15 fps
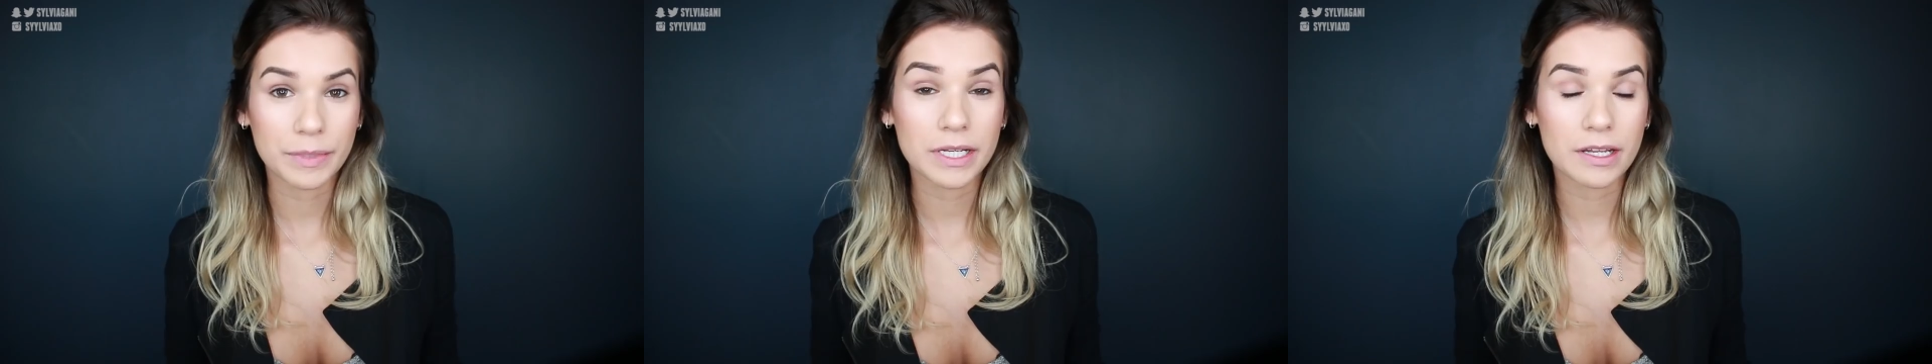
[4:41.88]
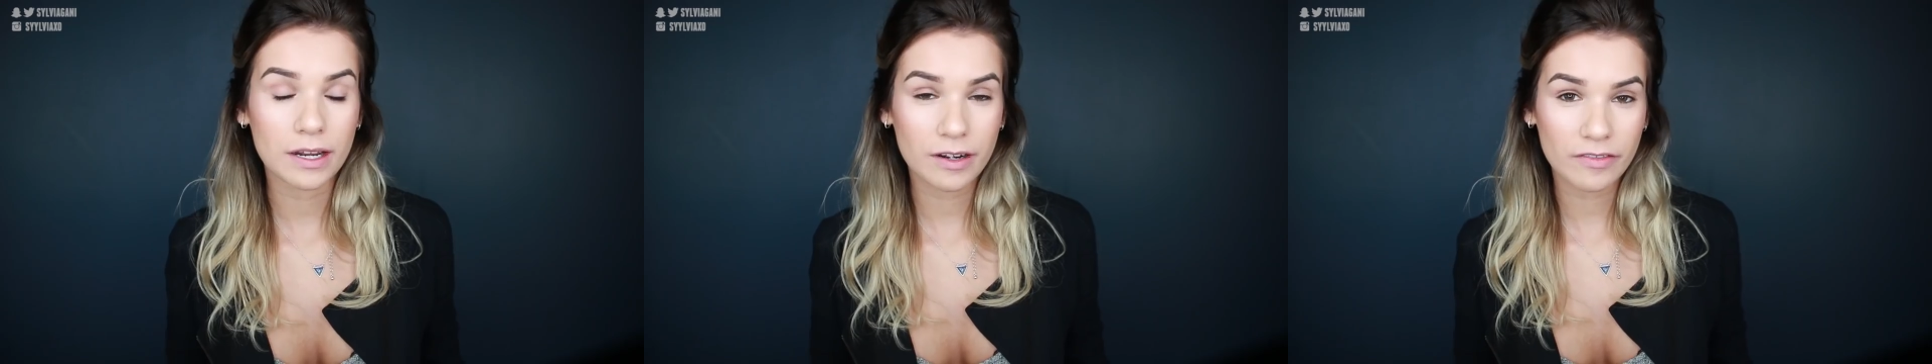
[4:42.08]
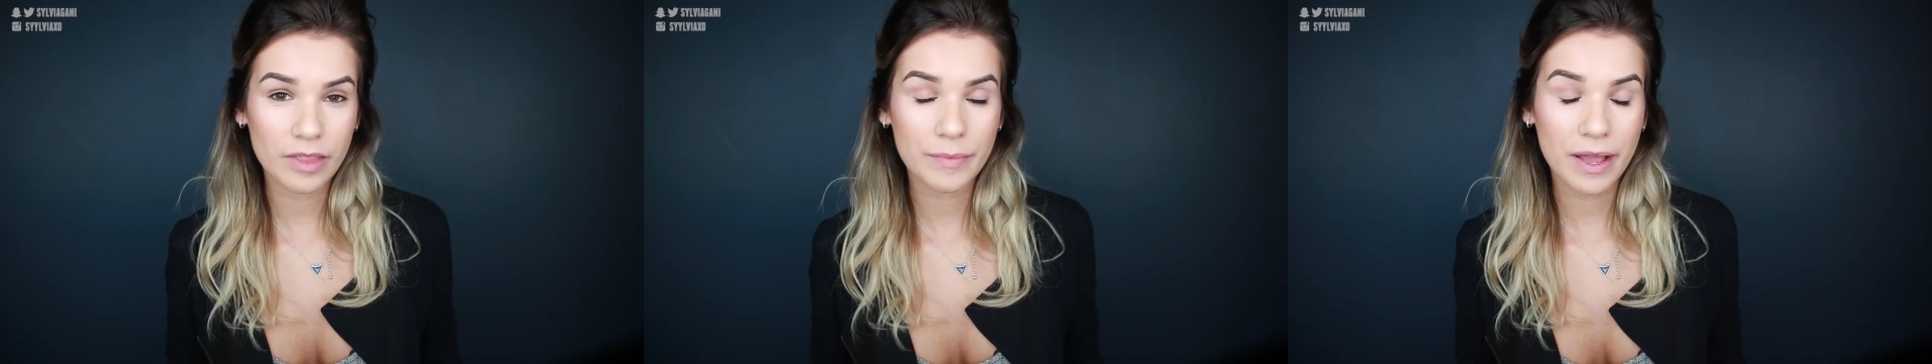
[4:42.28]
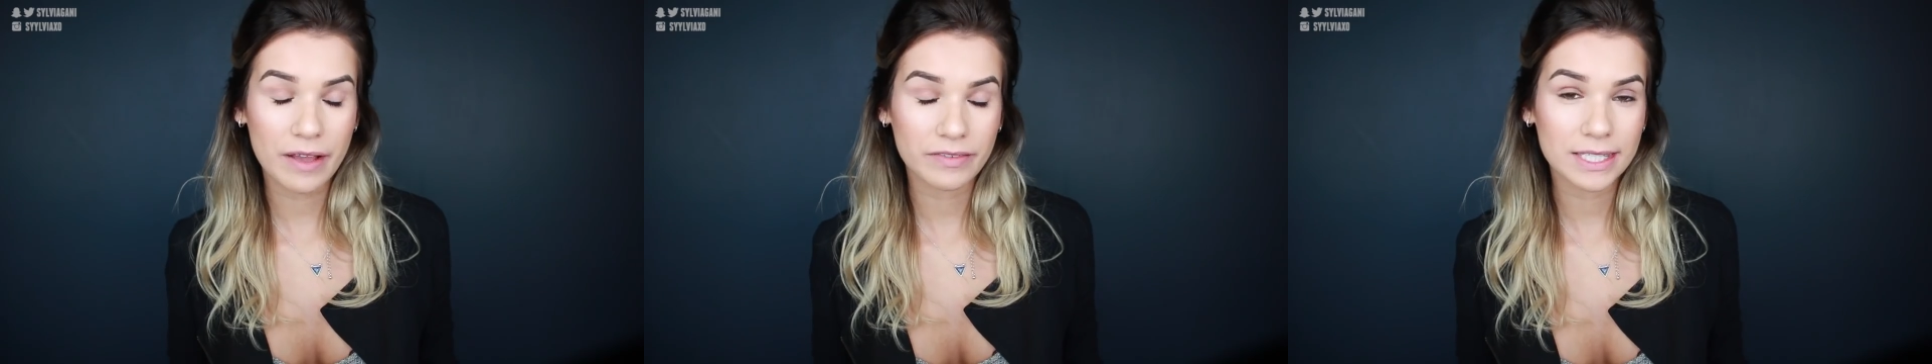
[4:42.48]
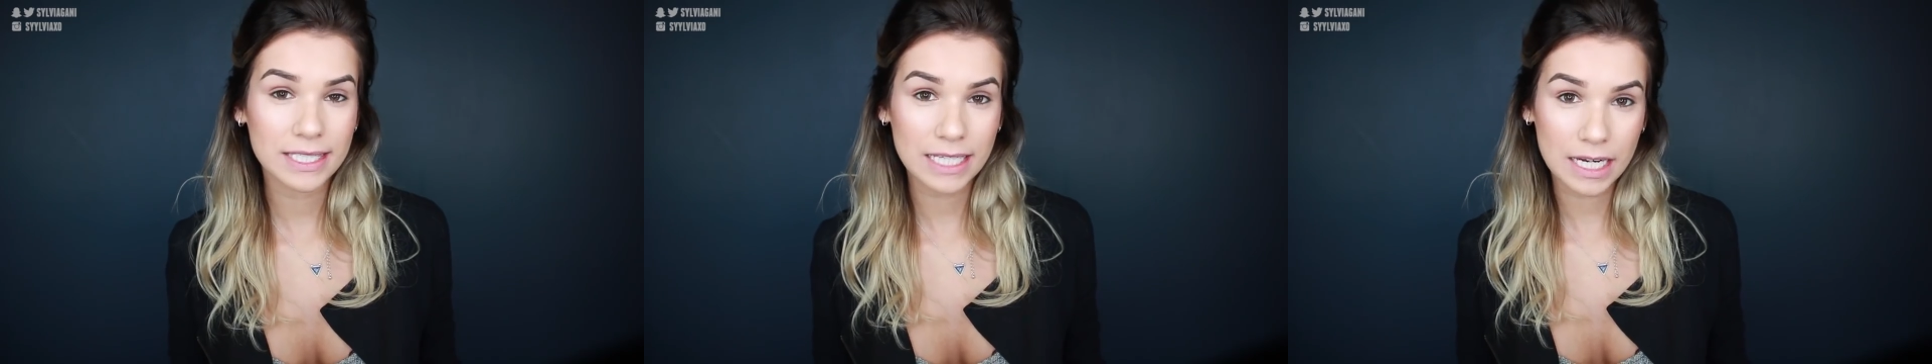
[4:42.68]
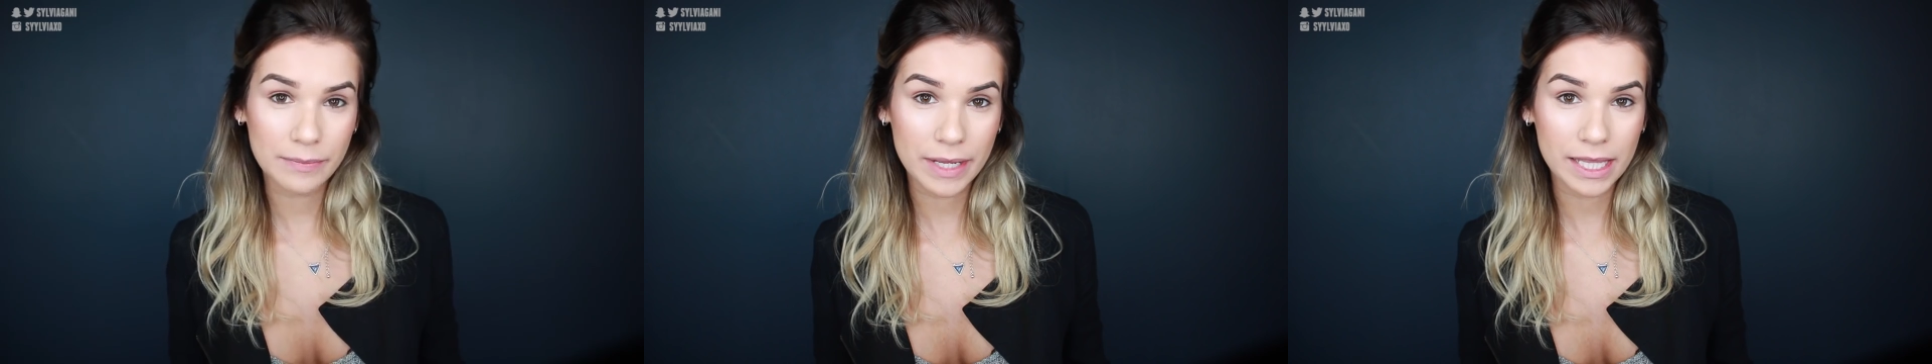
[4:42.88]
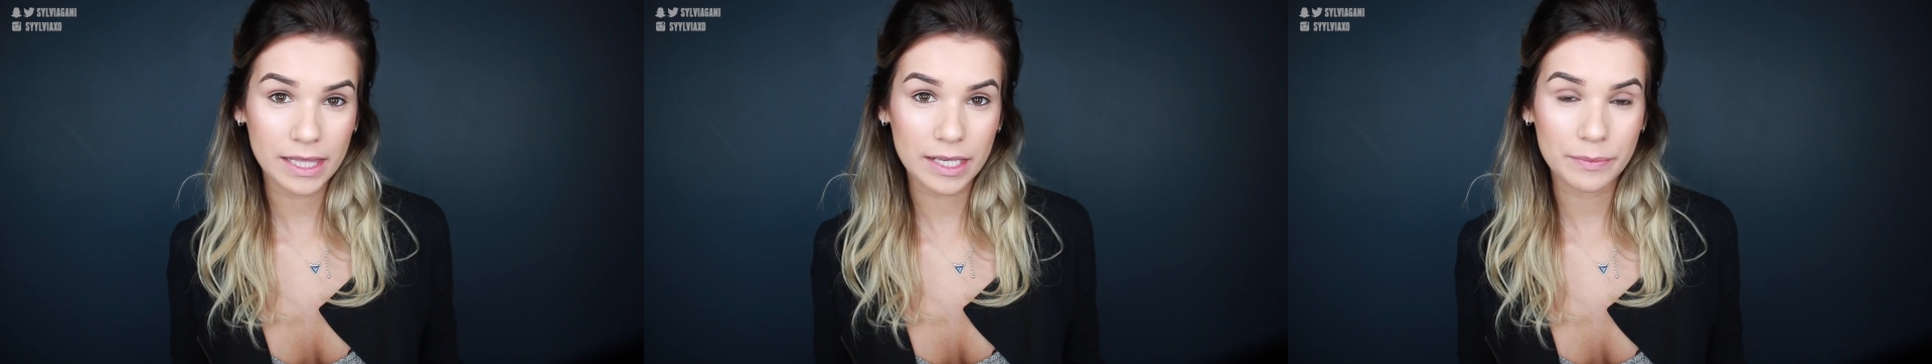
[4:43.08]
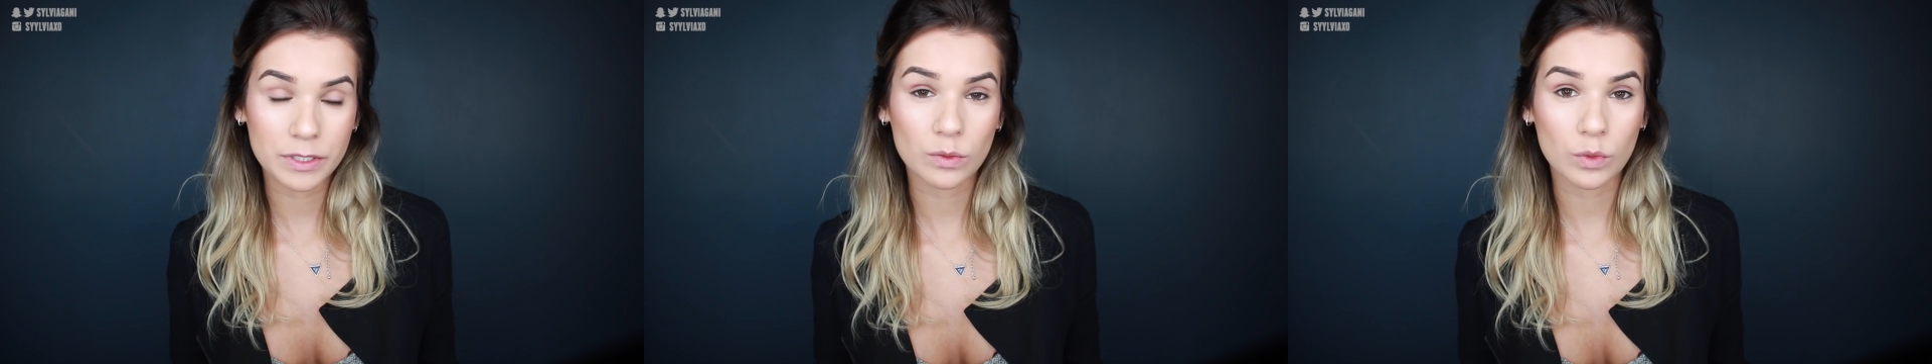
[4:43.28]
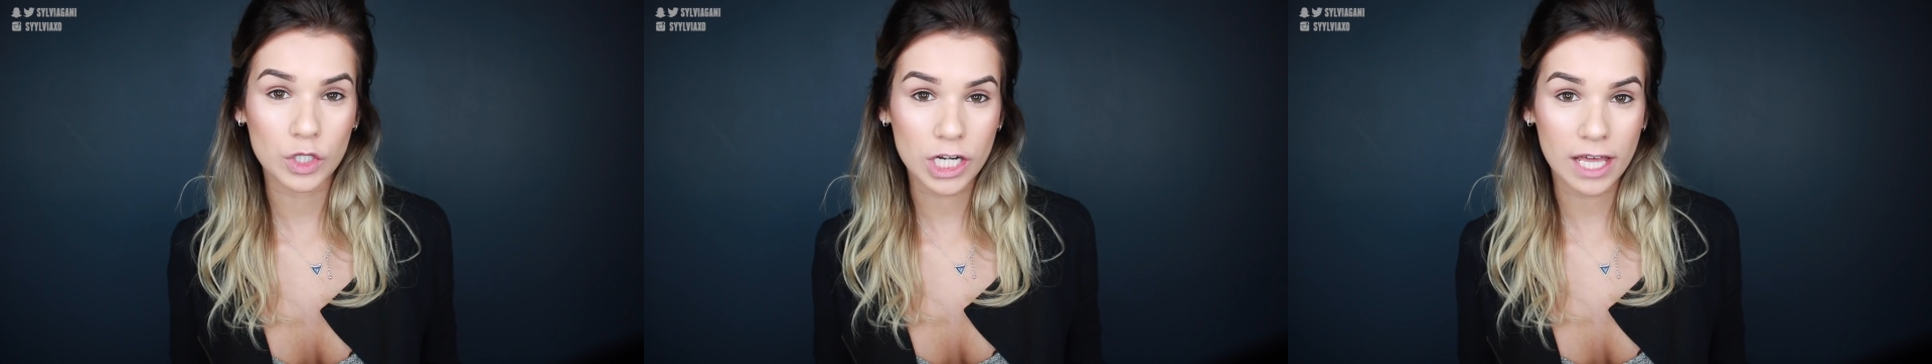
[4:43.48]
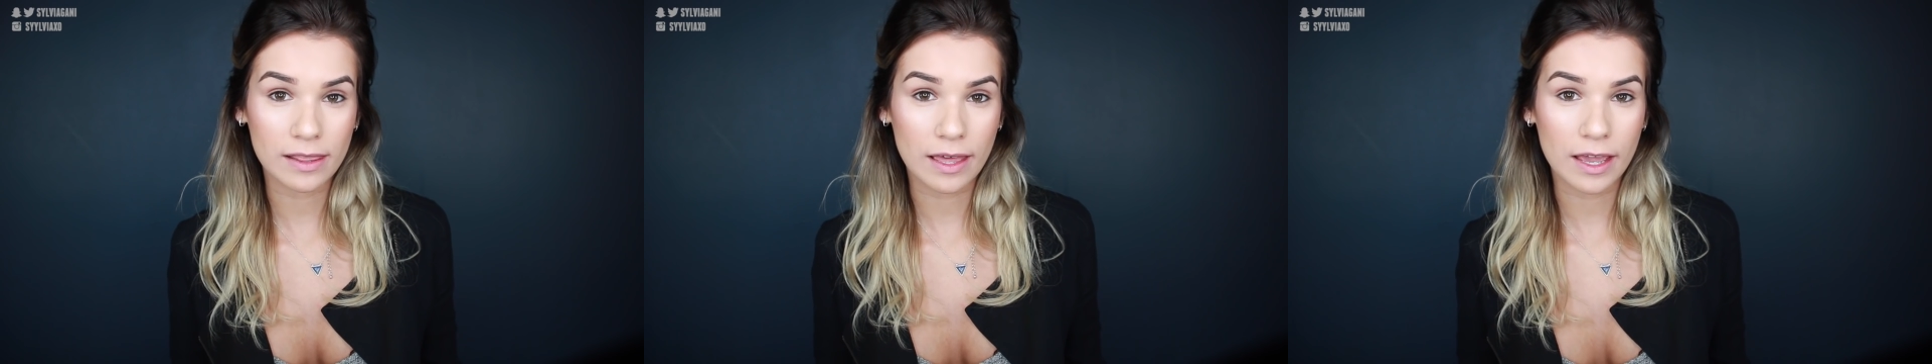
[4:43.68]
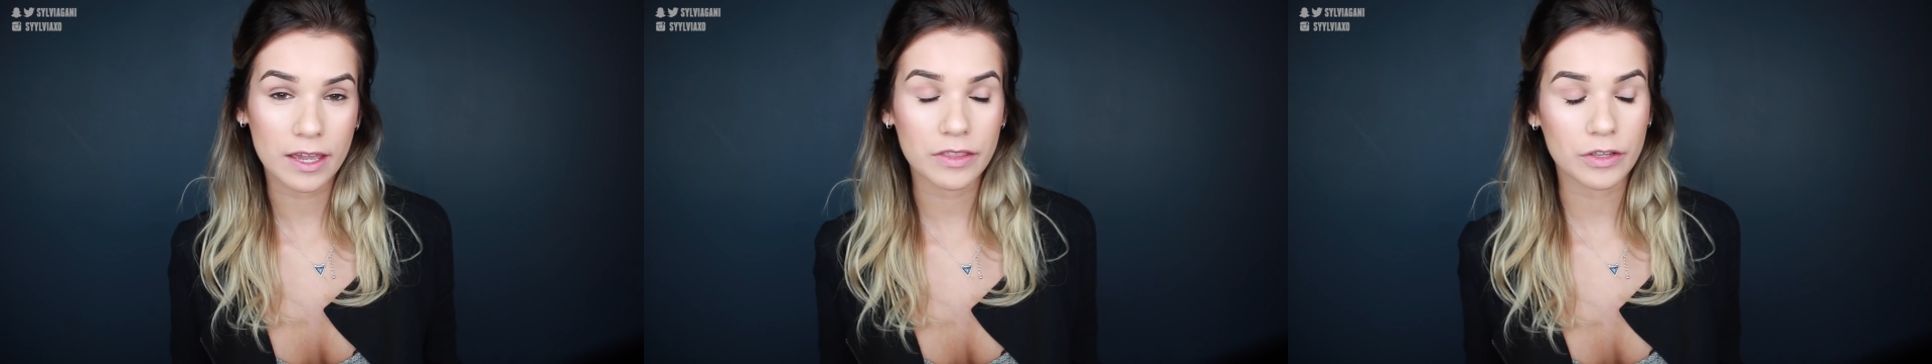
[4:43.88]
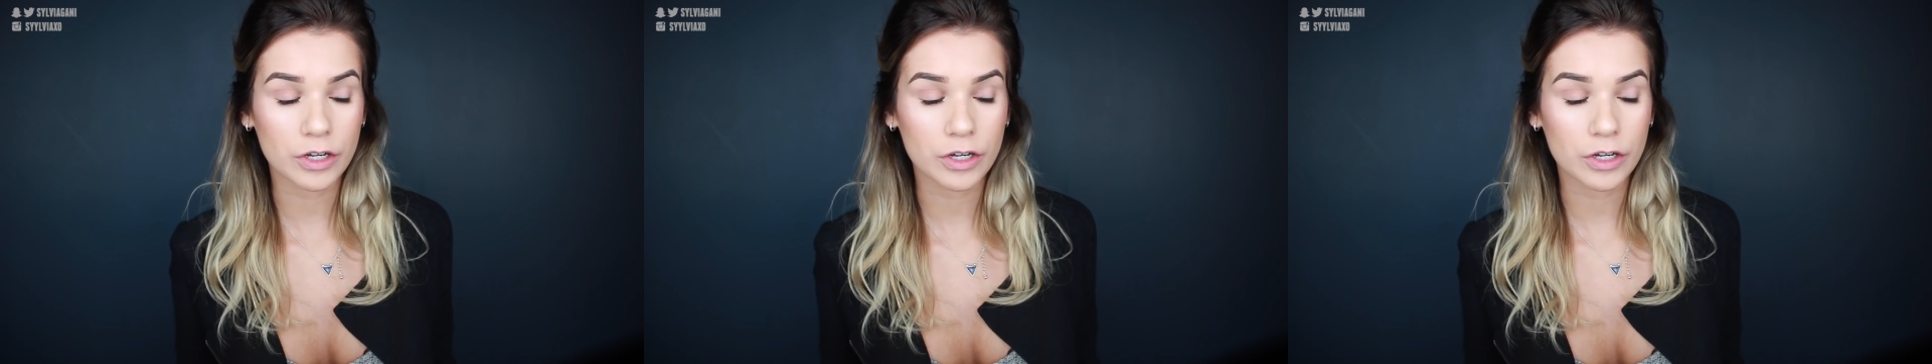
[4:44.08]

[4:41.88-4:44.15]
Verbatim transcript: but none of them have stained my lips, which I like.